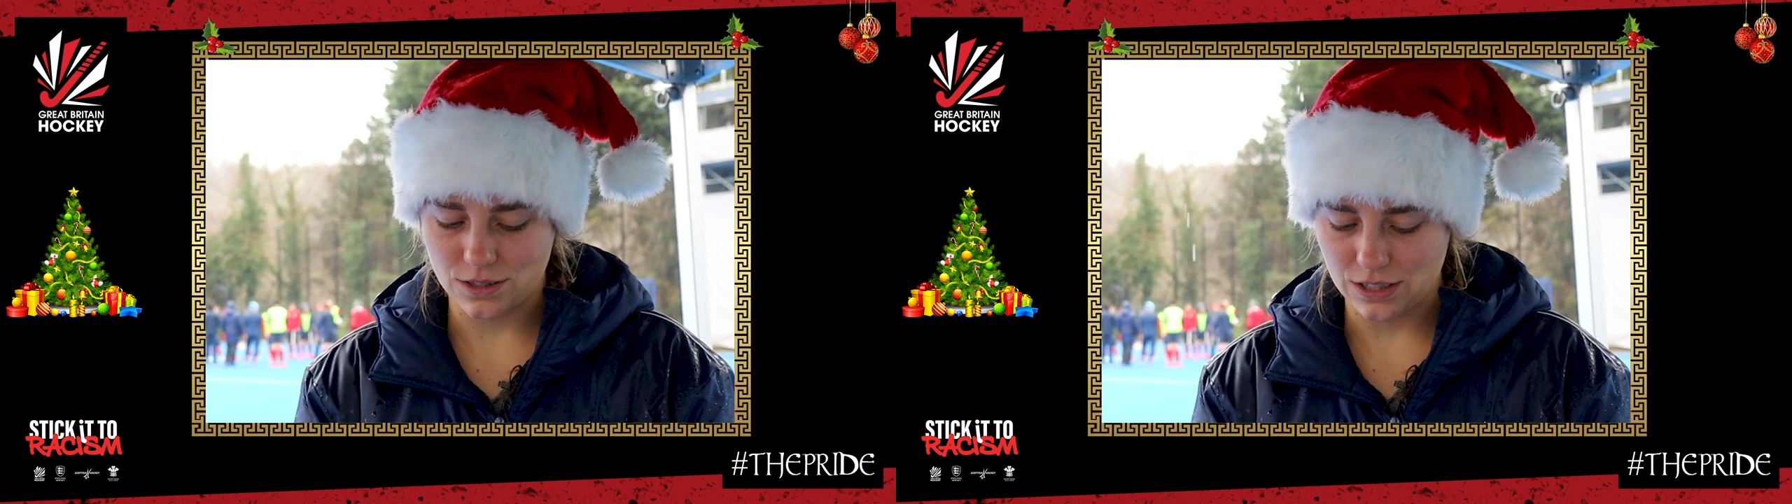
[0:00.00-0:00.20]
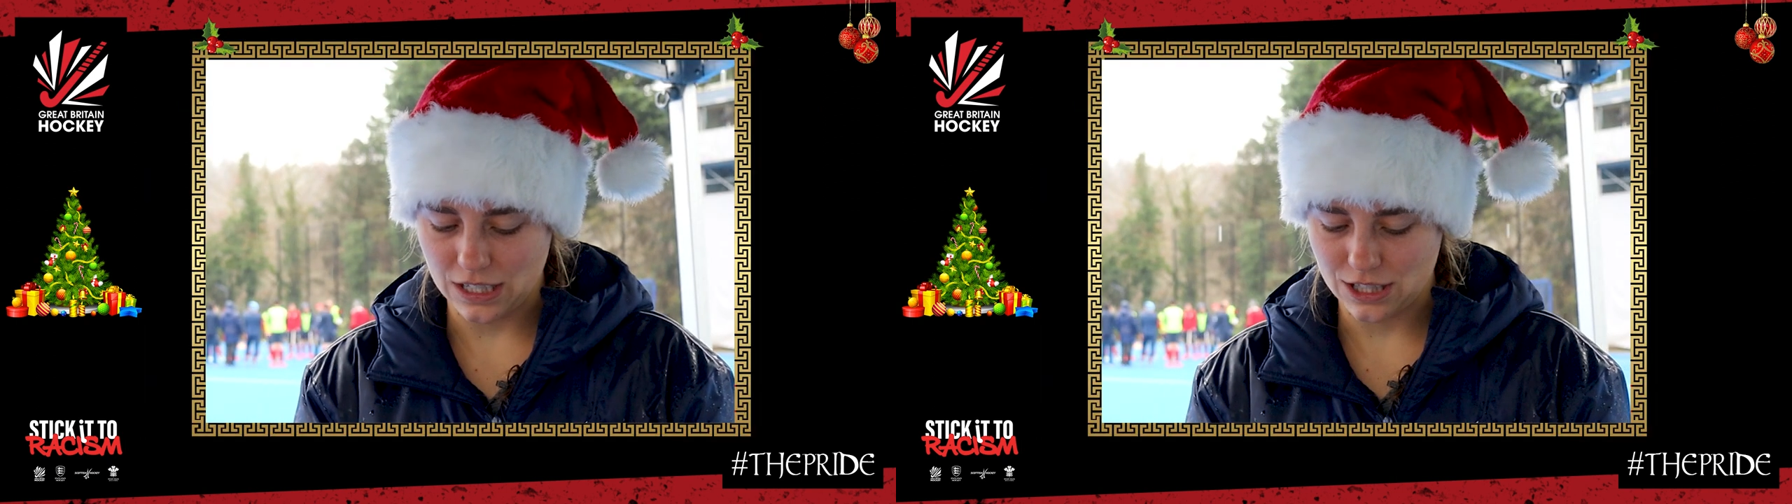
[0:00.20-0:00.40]

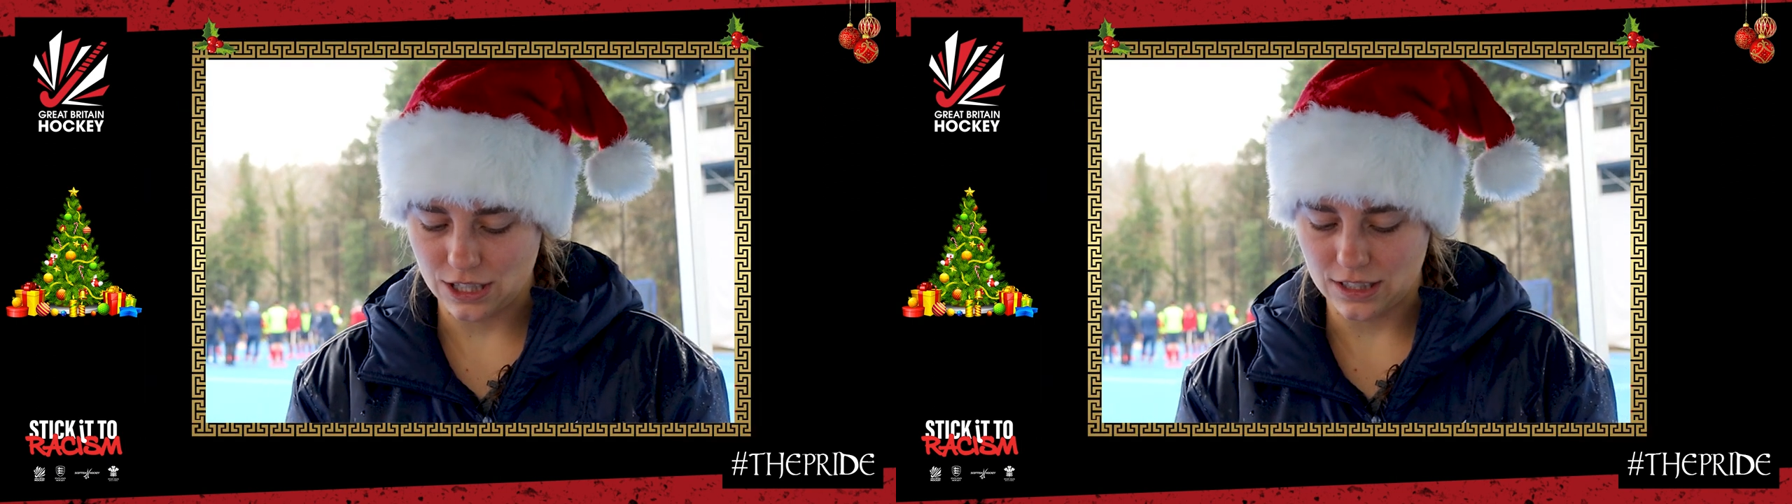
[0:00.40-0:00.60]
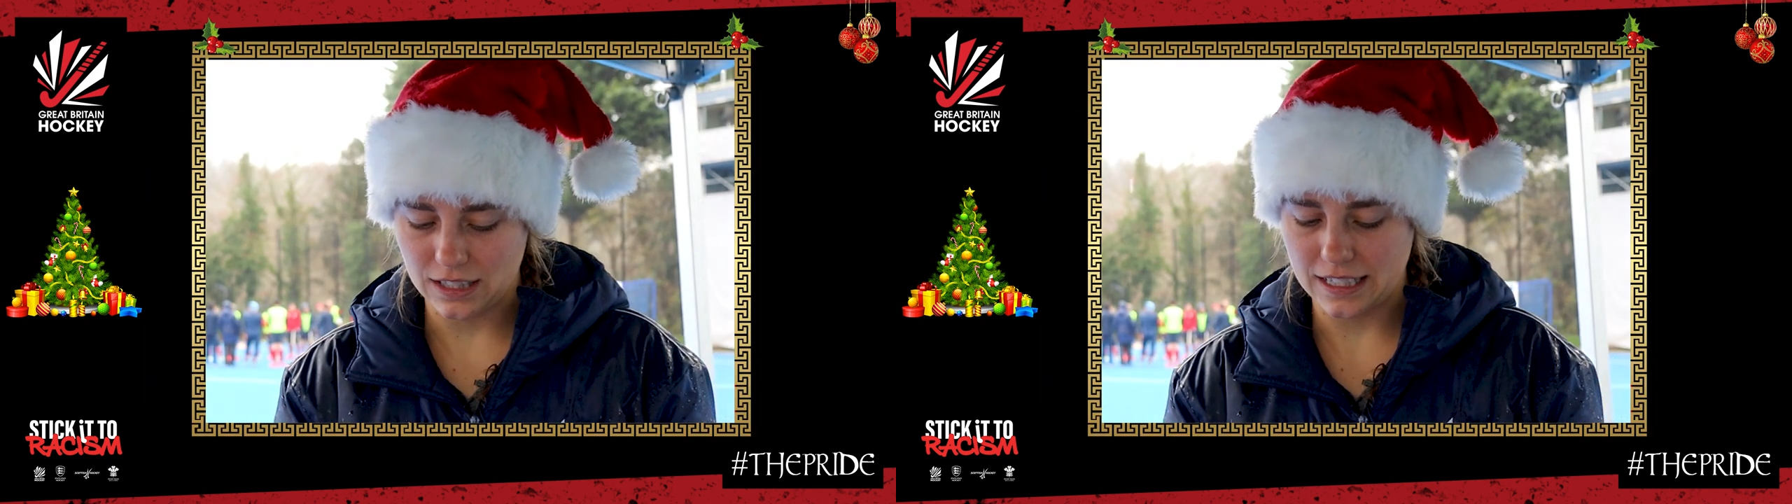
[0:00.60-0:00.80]

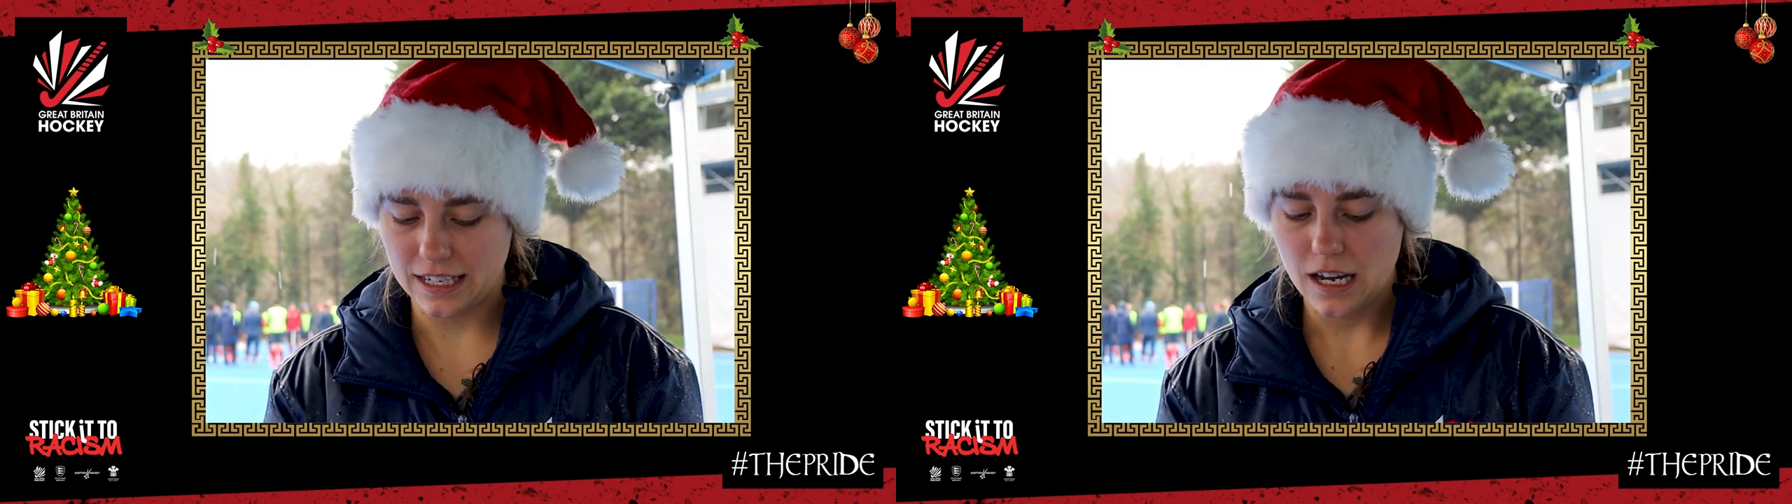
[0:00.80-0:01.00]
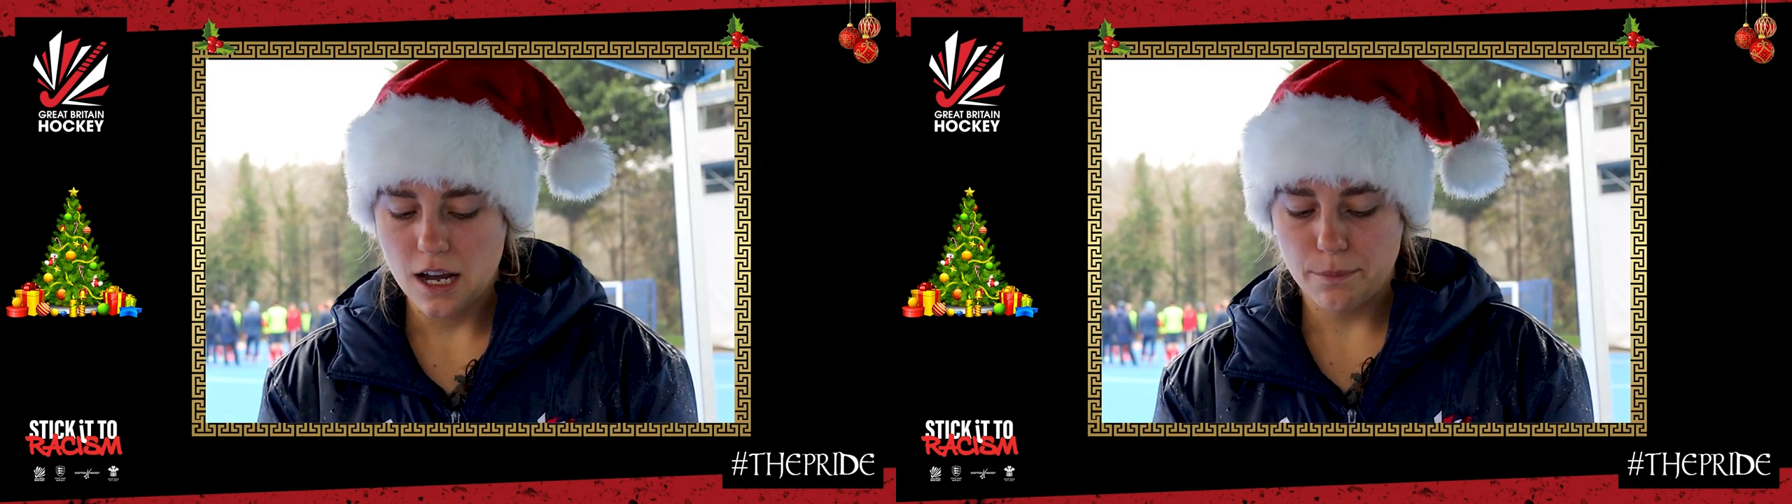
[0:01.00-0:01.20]

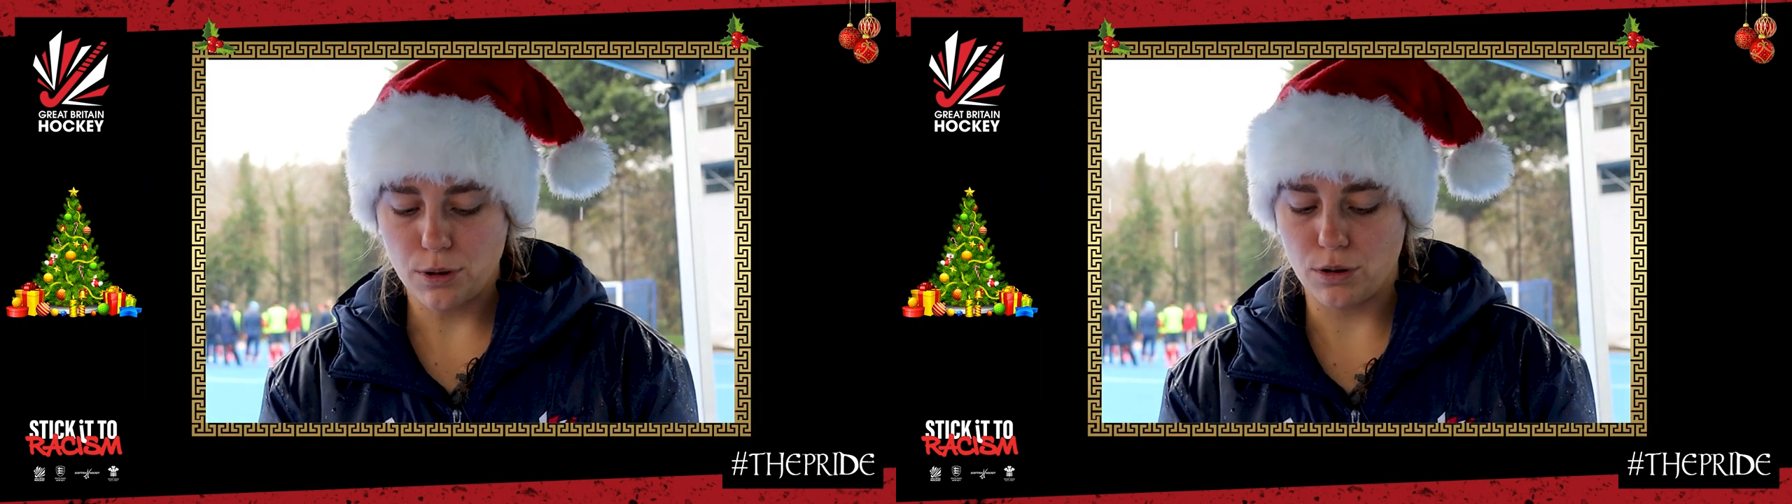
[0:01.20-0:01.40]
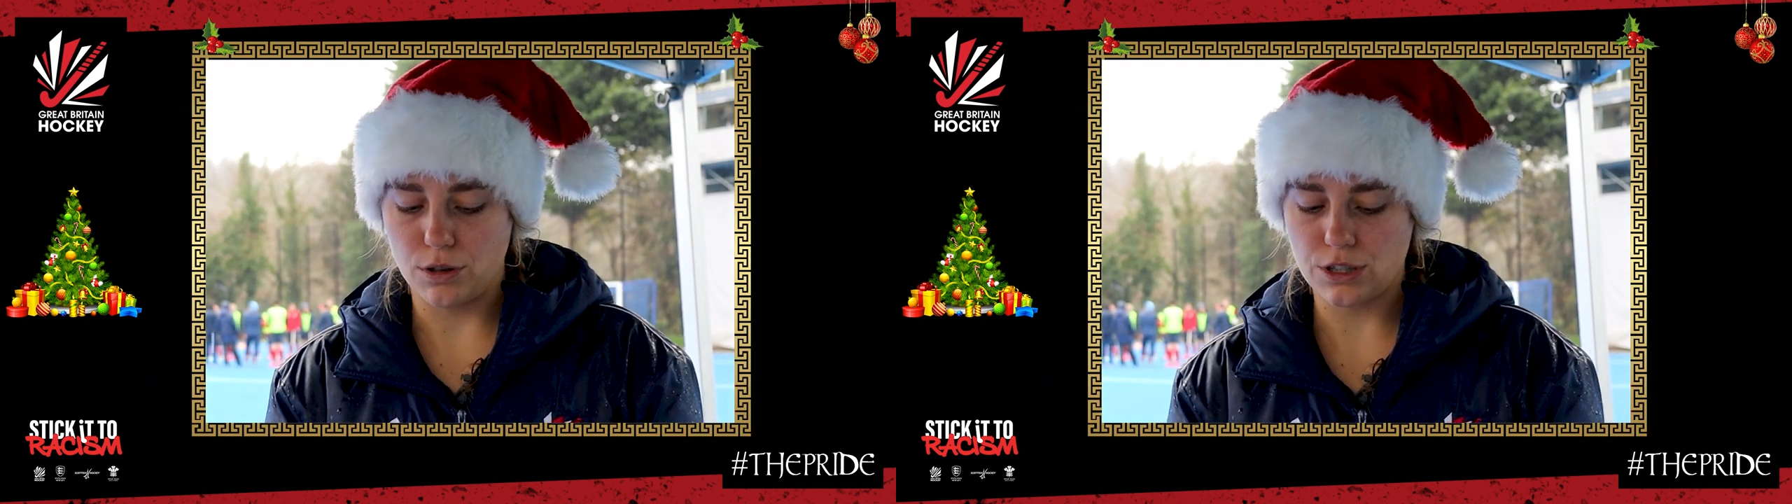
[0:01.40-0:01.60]
traditionally
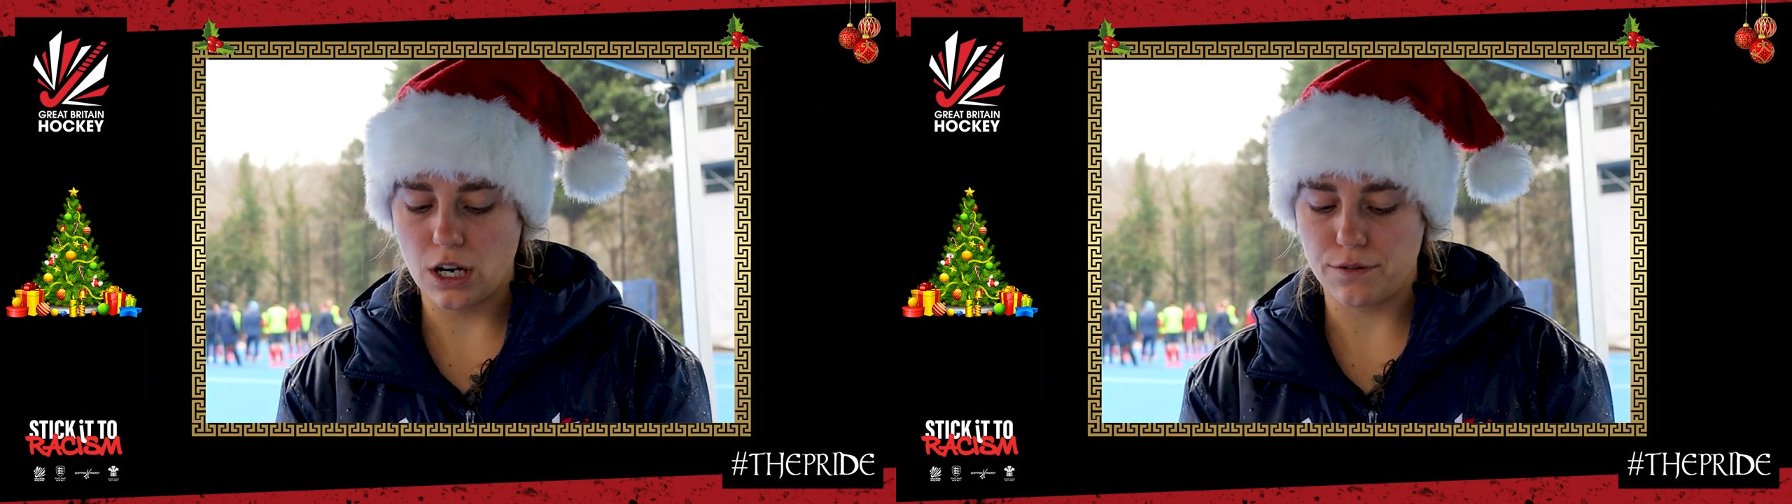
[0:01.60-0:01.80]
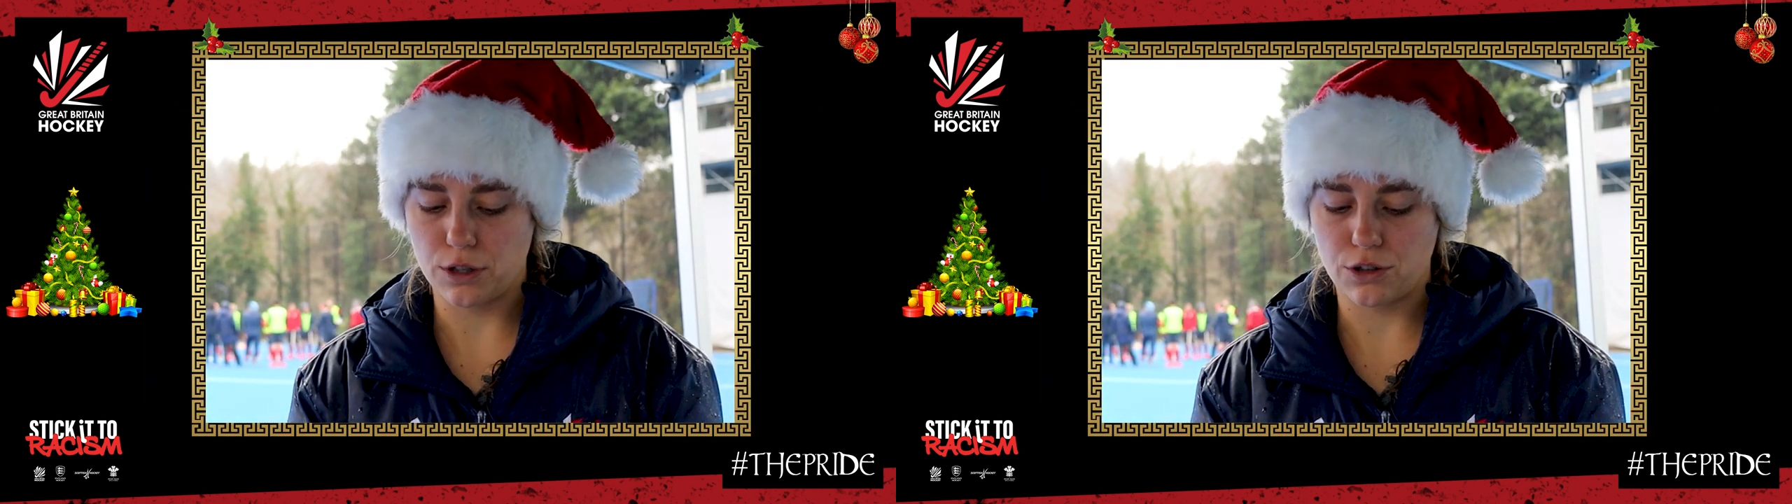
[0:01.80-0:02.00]
poured
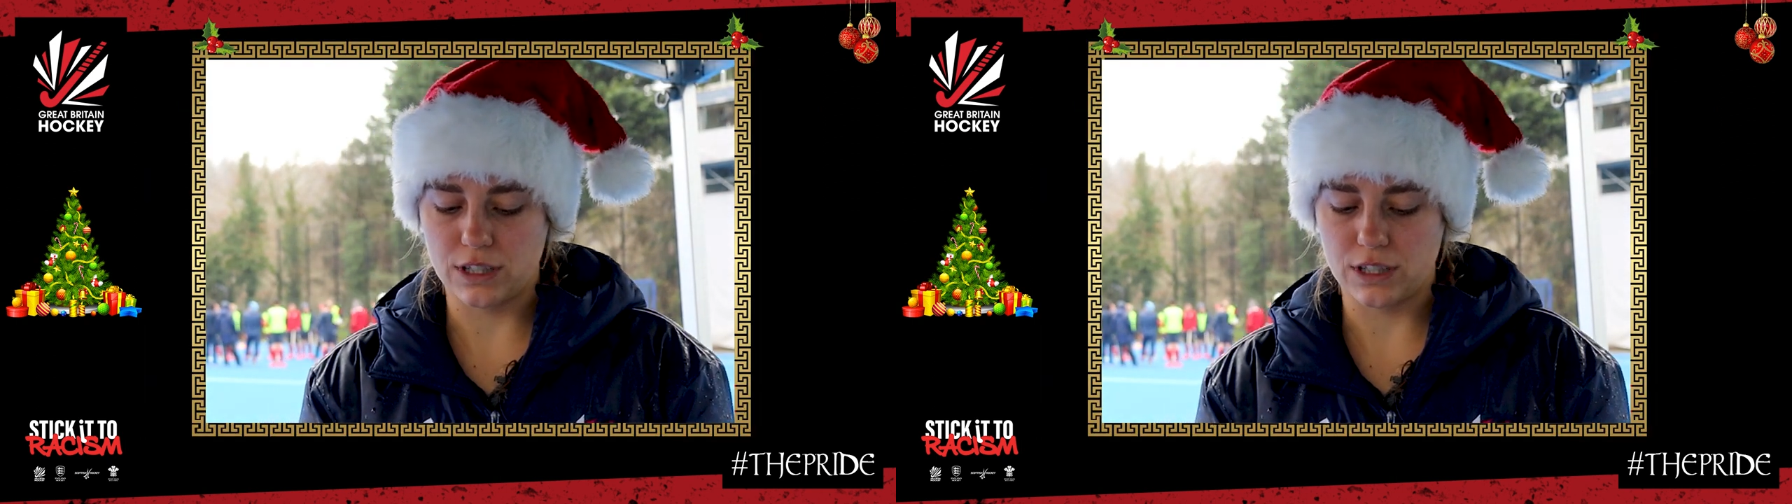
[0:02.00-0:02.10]
over a